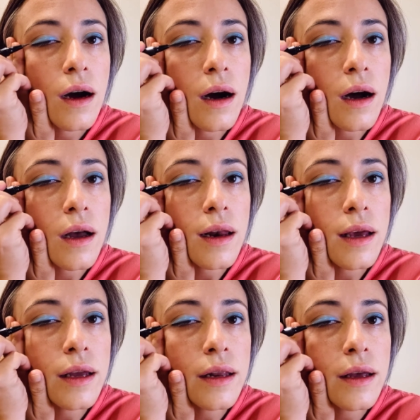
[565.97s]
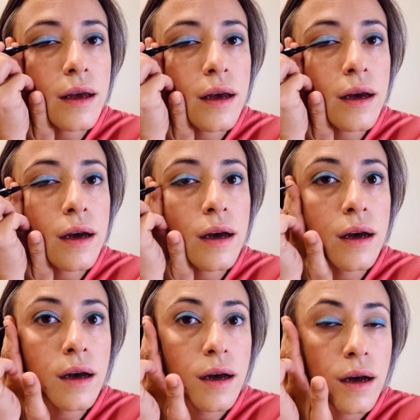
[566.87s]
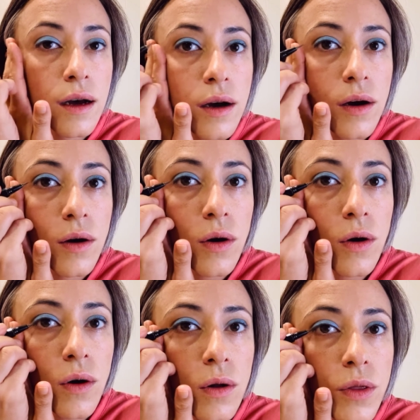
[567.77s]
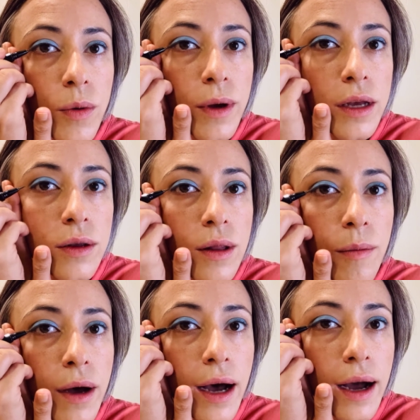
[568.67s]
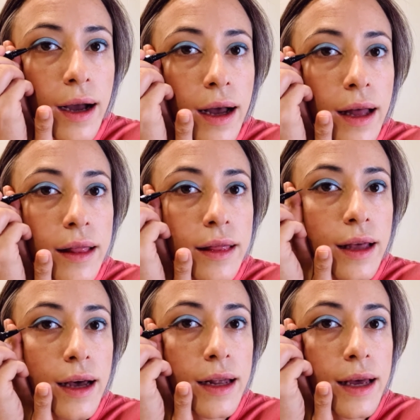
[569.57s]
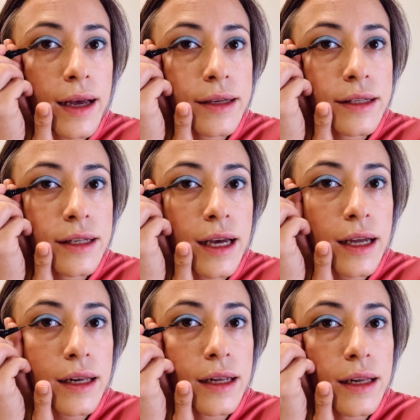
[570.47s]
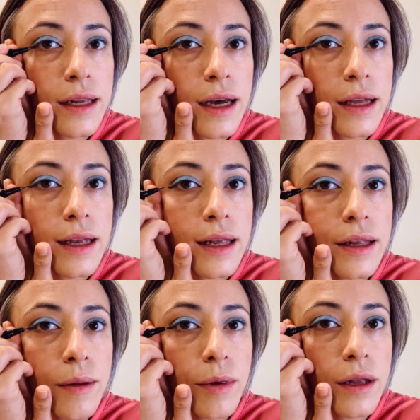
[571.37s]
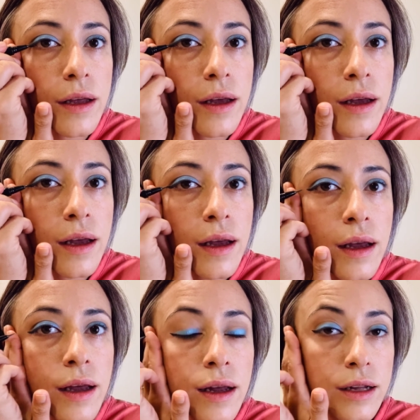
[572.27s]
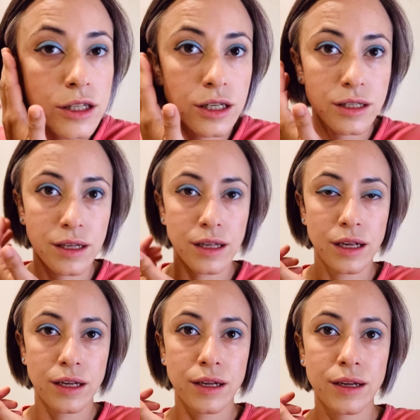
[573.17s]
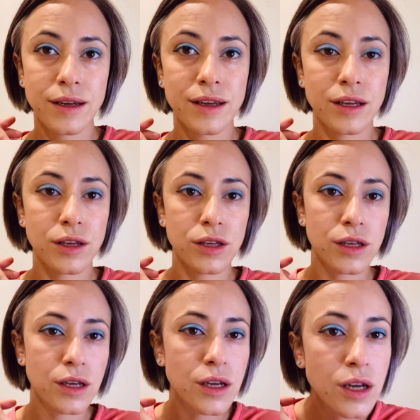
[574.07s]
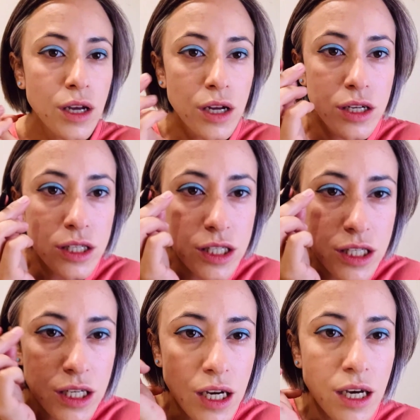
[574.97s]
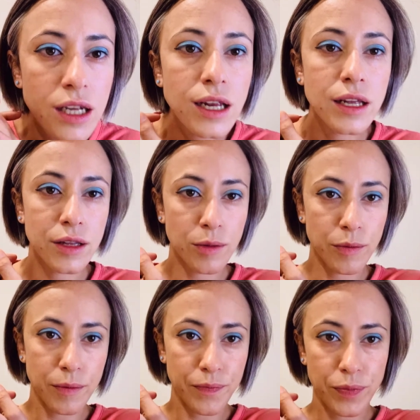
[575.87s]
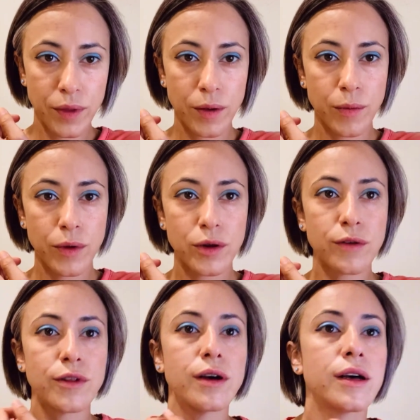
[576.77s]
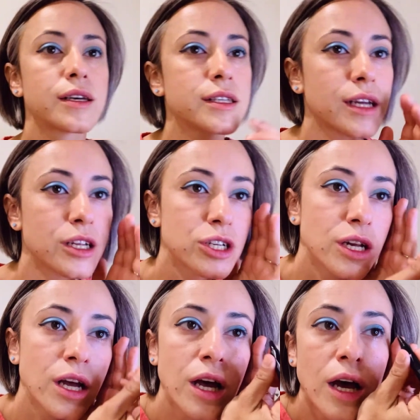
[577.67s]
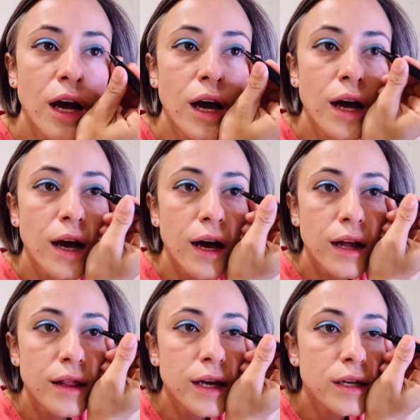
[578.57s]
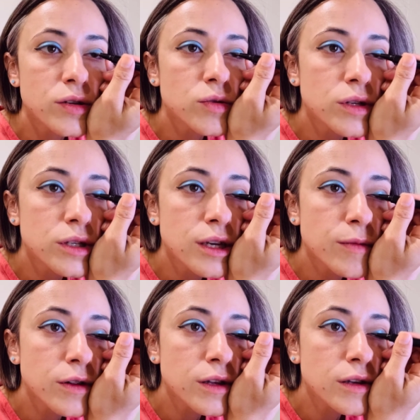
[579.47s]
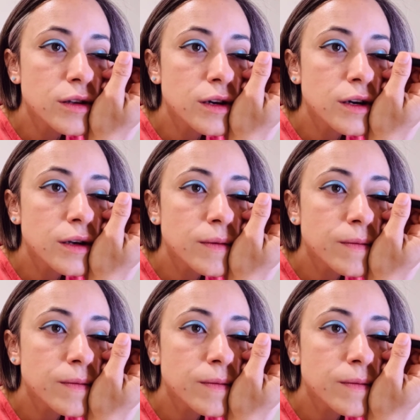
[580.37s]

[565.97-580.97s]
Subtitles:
eyelid, all the way to the back, and then extend it tiny little bit, just like that. You see, tiny little bit of the extension, and then do the same on this eye.